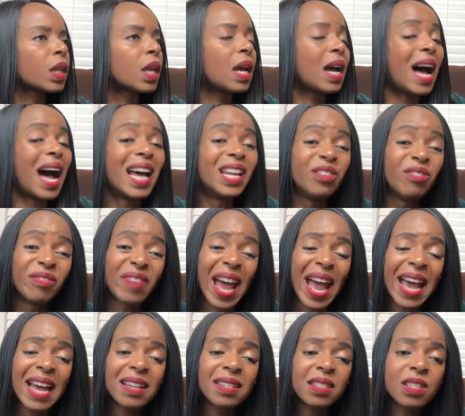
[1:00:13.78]

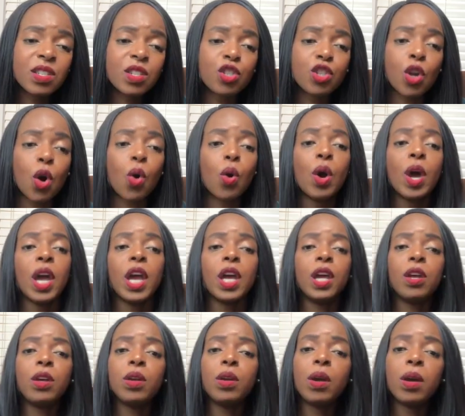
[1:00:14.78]
advance? So
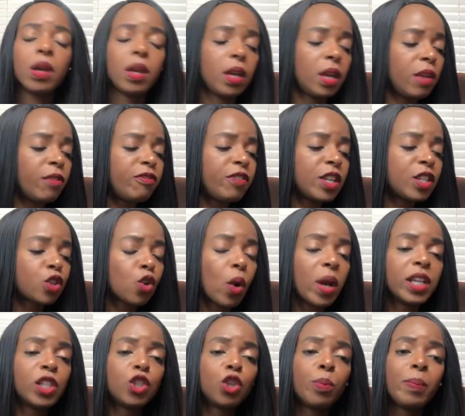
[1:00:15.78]
if it's
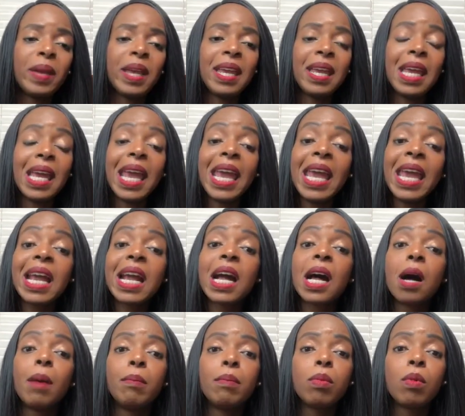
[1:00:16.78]
going to be
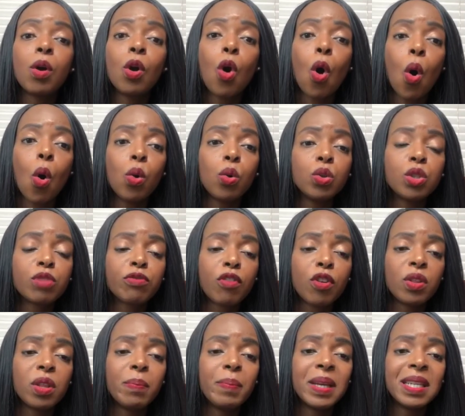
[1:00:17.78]
income goals for
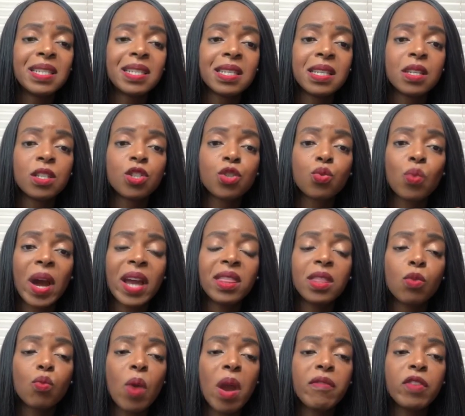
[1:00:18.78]
the business, right, the
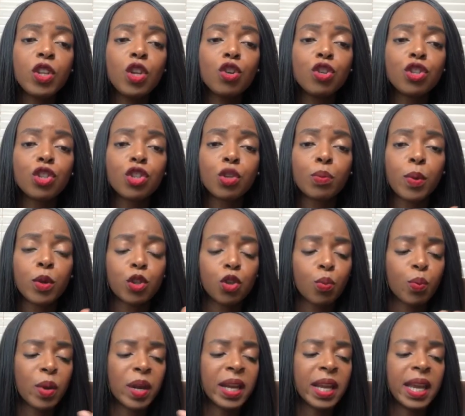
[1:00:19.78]
revenues you're supposed to
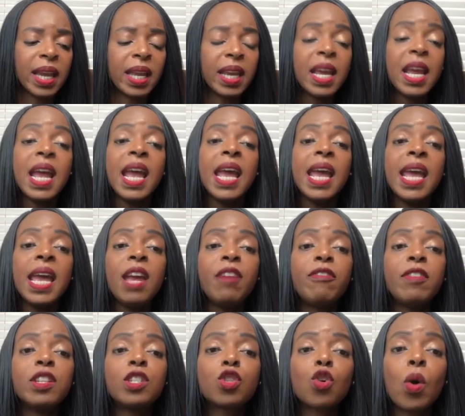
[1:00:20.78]
bring in, if
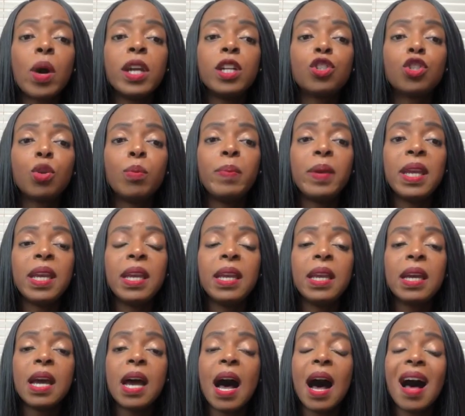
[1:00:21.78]
it's going to be
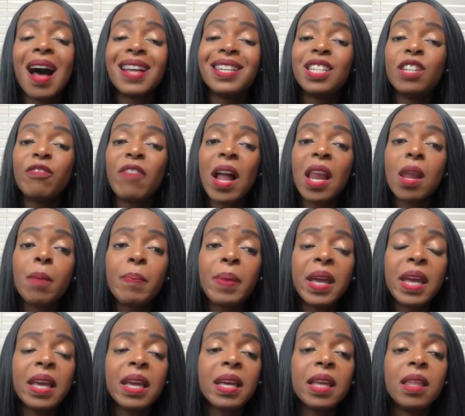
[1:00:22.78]

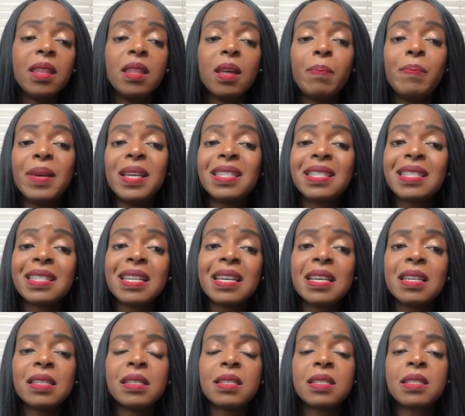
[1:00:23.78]
developing the
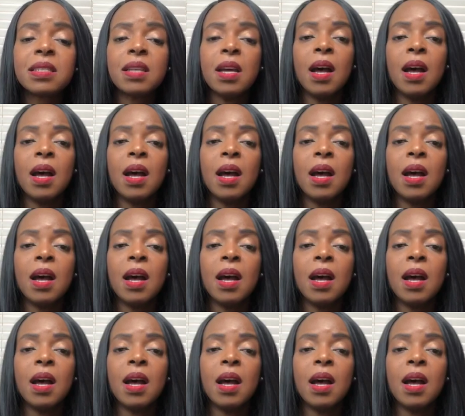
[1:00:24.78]
business